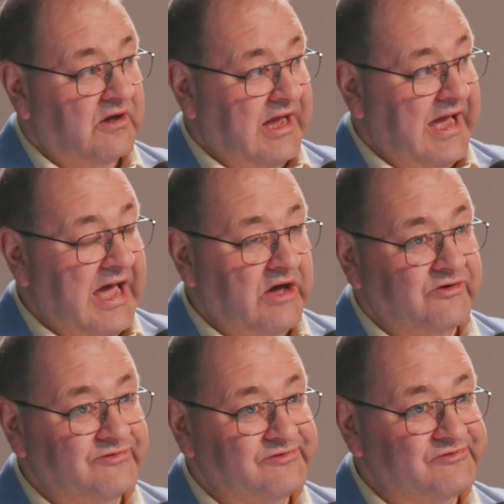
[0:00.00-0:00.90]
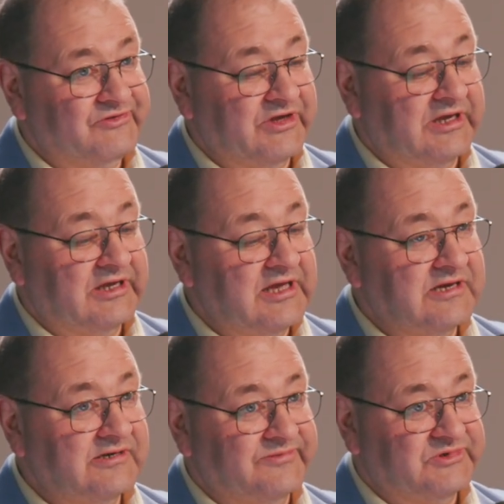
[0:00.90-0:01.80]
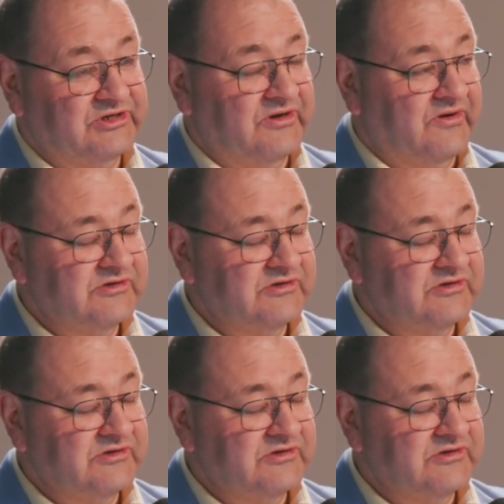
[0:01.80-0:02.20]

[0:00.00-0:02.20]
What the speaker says: how the kingdoms,